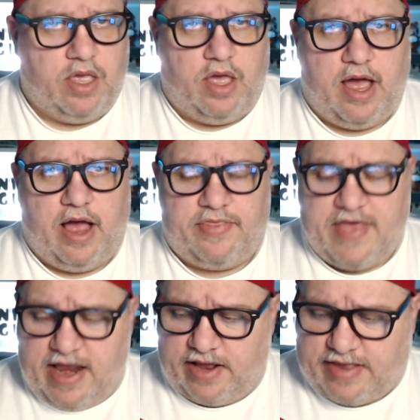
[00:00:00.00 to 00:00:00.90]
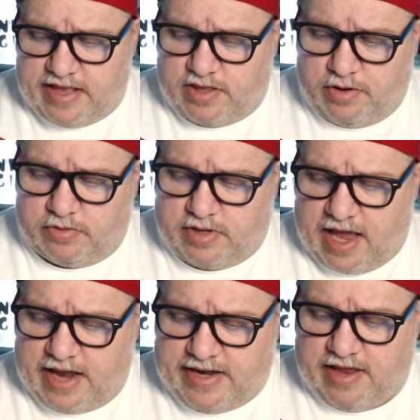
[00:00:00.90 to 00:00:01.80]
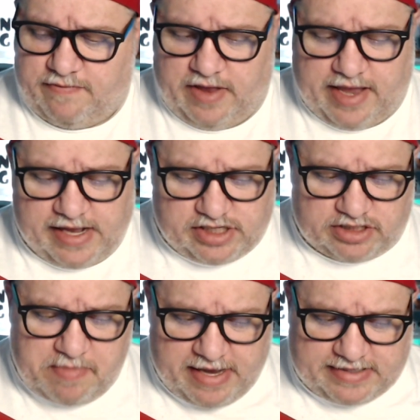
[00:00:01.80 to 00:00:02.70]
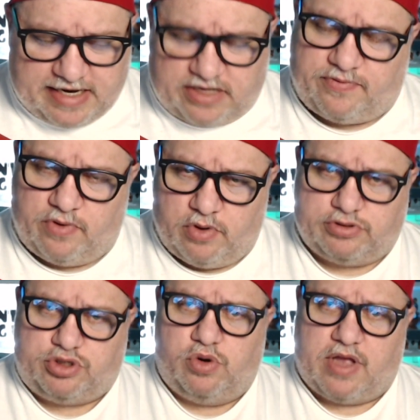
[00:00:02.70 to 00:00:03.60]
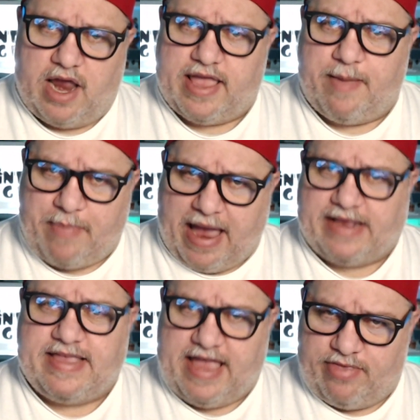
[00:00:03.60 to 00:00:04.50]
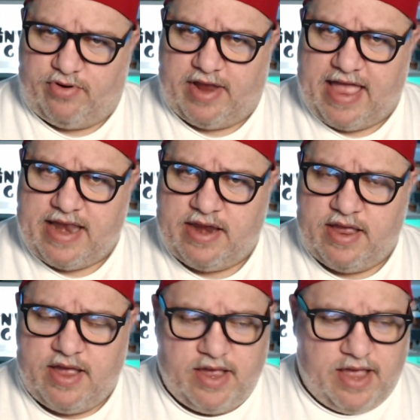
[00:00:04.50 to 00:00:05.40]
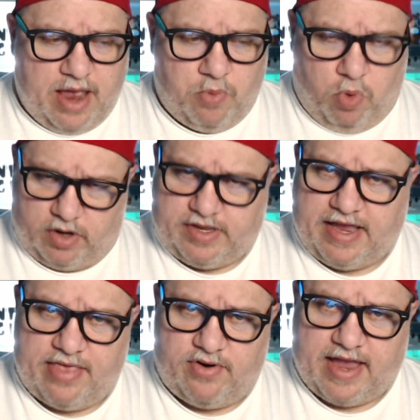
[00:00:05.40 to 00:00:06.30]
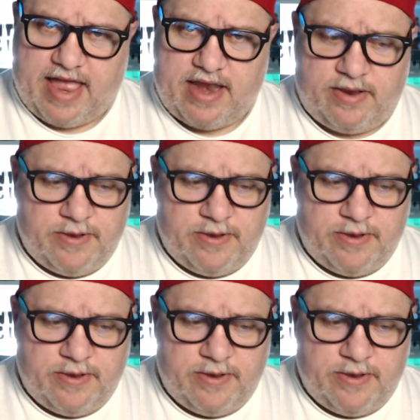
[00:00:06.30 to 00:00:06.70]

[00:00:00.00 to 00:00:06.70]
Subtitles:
Then I take the idea of, like, it just makes sense for those two to kind of get back together again and work together again,